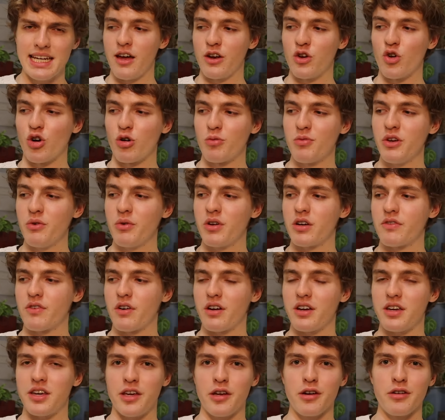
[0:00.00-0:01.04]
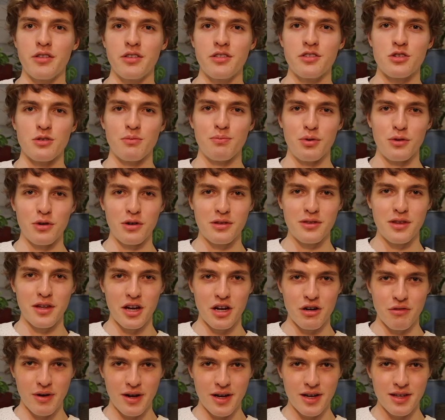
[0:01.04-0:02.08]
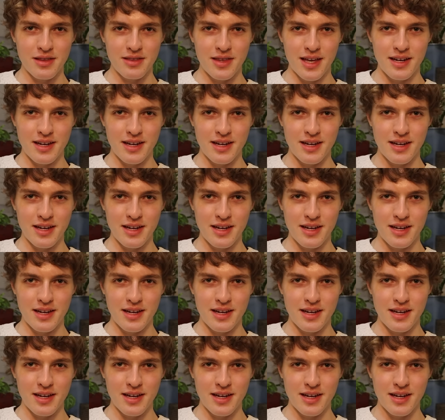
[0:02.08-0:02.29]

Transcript: And normally whenever I hear that there's a book that I read